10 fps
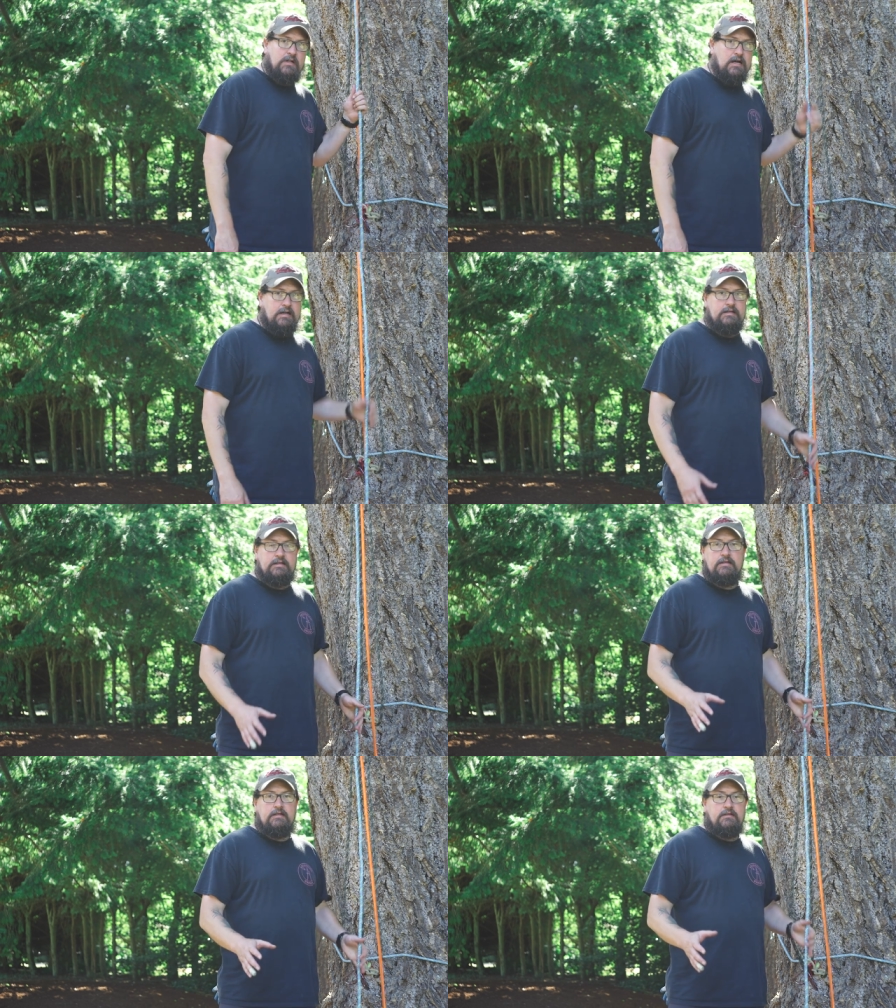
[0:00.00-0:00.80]
line.
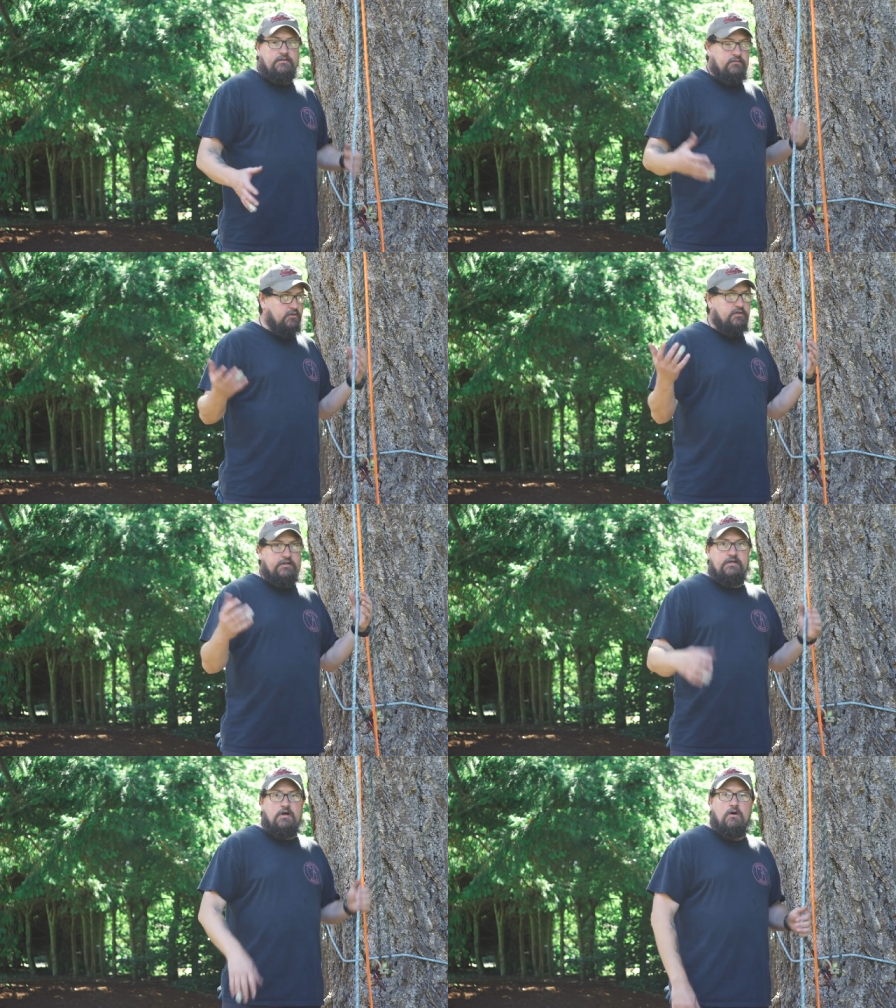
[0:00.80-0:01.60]
You're
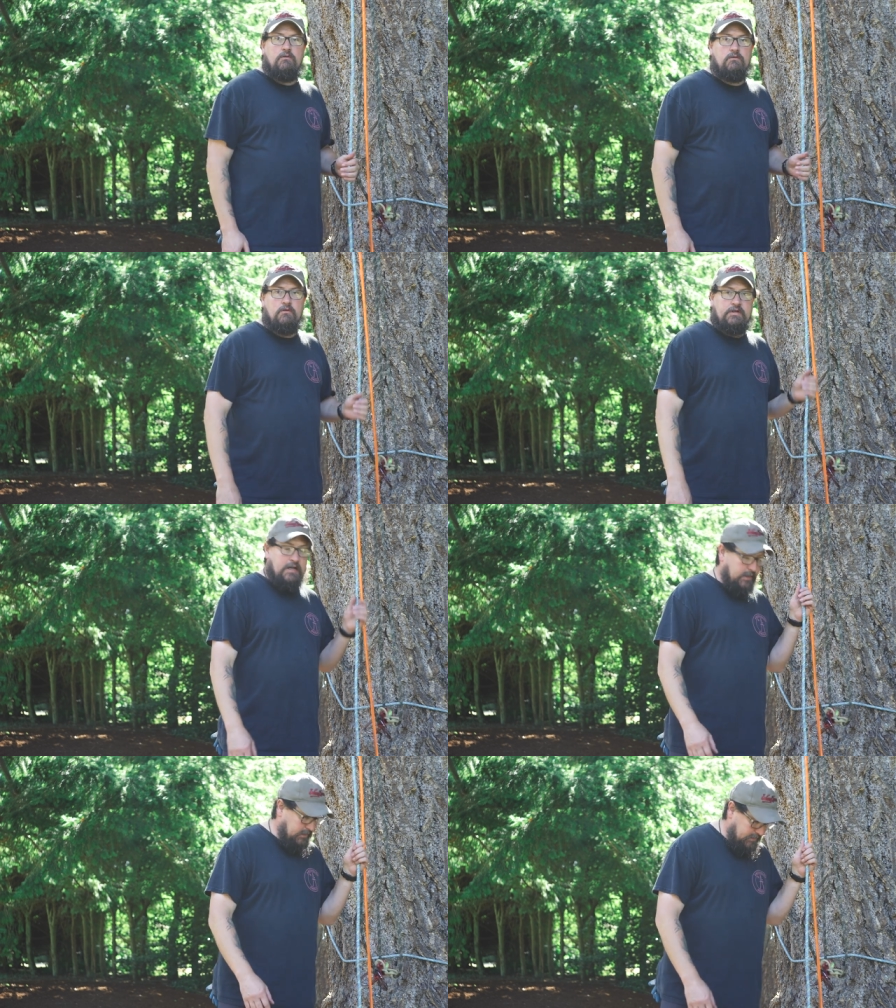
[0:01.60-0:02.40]
good to go.
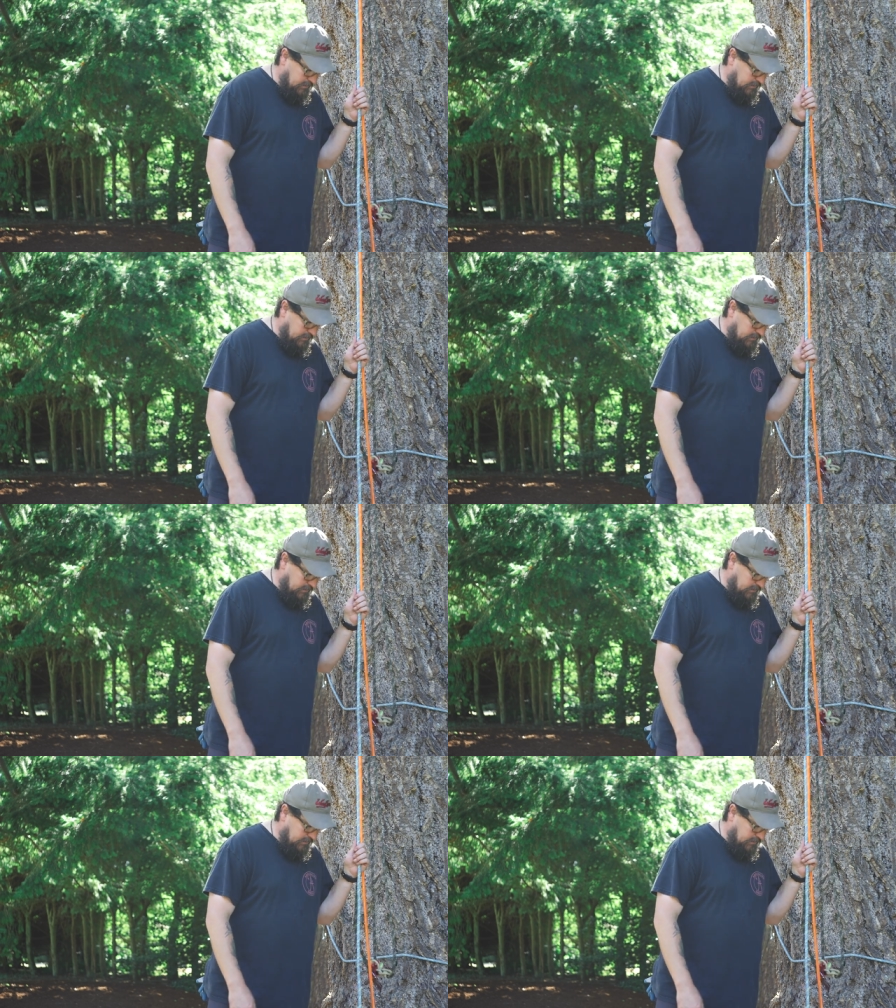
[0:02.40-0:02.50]
Okay.